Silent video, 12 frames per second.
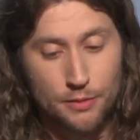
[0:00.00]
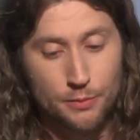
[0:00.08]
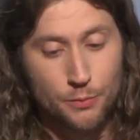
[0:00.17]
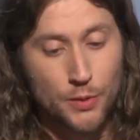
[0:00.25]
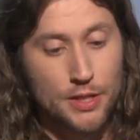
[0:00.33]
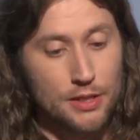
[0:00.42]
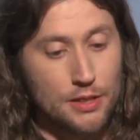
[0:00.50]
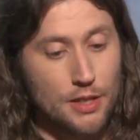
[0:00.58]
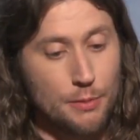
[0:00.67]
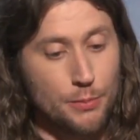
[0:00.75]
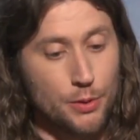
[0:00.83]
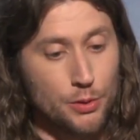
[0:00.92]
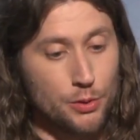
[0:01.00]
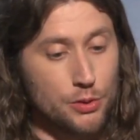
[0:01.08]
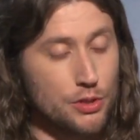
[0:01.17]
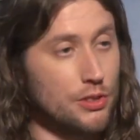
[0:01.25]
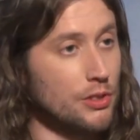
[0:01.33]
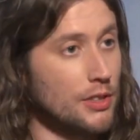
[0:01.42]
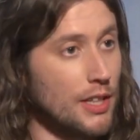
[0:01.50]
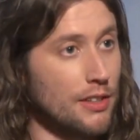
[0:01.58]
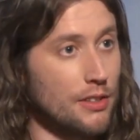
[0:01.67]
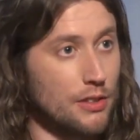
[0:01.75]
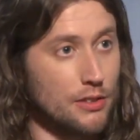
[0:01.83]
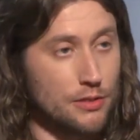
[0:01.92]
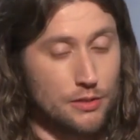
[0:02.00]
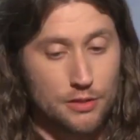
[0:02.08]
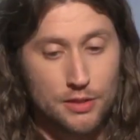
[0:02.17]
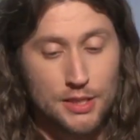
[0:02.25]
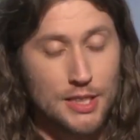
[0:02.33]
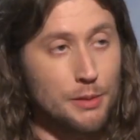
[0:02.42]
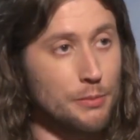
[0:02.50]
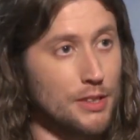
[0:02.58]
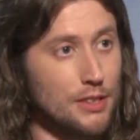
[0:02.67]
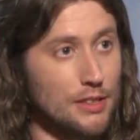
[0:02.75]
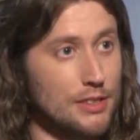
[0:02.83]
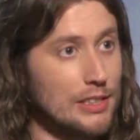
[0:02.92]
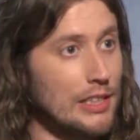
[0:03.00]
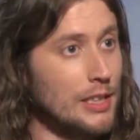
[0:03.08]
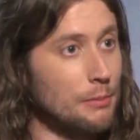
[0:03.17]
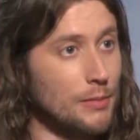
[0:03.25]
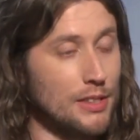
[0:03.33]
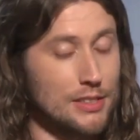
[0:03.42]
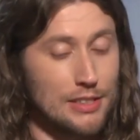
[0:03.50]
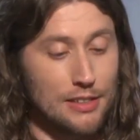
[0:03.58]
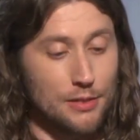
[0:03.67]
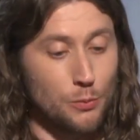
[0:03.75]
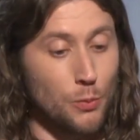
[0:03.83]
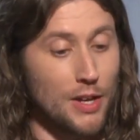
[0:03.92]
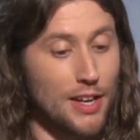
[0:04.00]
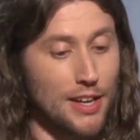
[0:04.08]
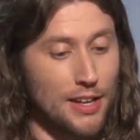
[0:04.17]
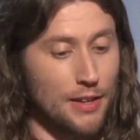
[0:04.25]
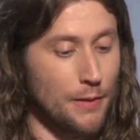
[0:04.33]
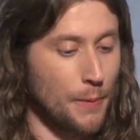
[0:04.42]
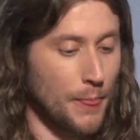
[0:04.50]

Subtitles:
written and produced together in a seamless way,